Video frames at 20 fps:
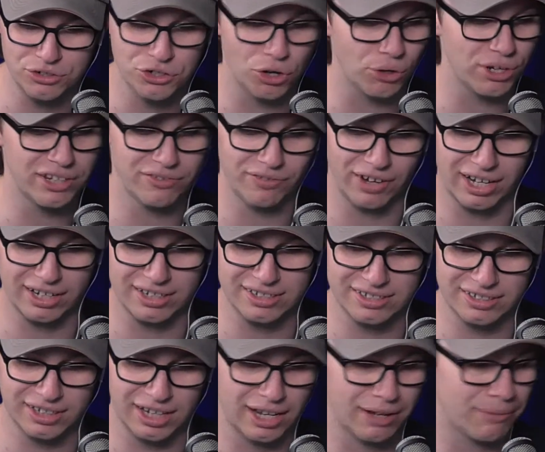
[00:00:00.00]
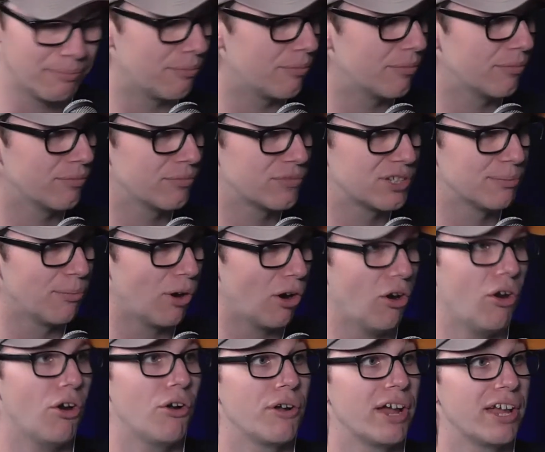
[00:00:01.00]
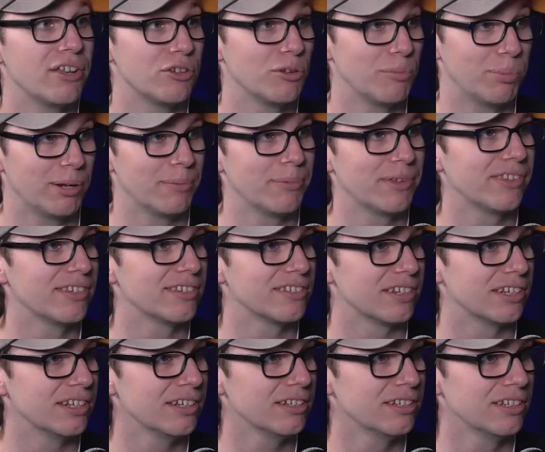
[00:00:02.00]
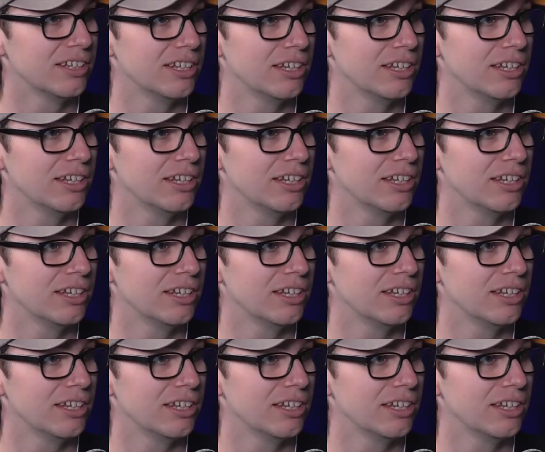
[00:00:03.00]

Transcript: Jockey ranks. Tomorrow at New Plymouth, isn't it?